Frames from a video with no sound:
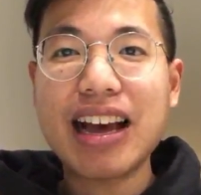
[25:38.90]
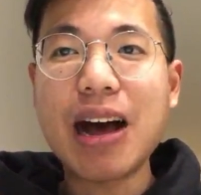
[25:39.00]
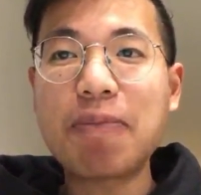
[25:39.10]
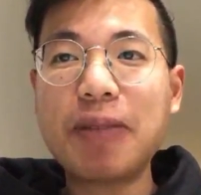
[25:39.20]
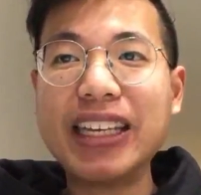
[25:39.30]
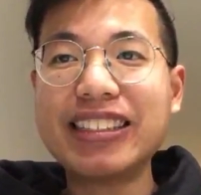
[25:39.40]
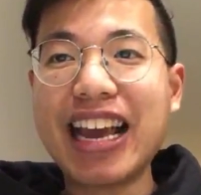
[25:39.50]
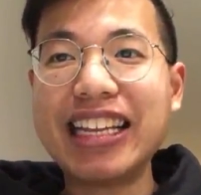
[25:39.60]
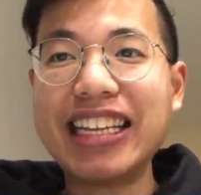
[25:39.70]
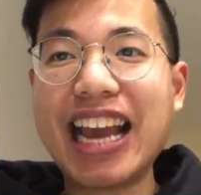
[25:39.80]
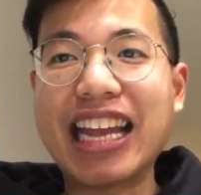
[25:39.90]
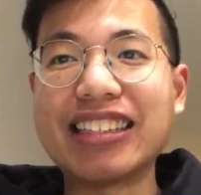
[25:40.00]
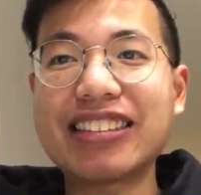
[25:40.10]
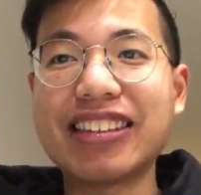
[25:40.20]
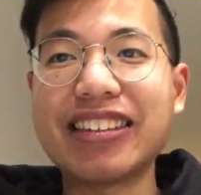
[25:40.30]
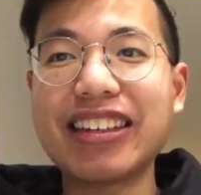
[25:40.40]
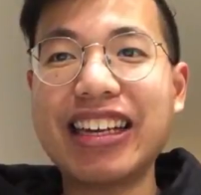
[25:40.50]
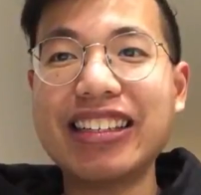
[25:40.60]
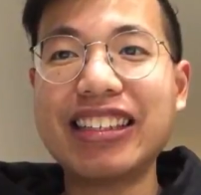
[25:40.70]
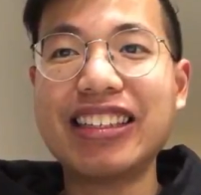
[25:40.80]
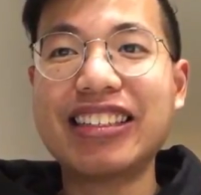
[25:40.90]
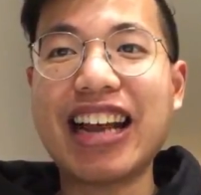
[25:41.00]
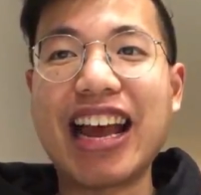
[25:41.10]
Peter and Yan, so he's in the chat.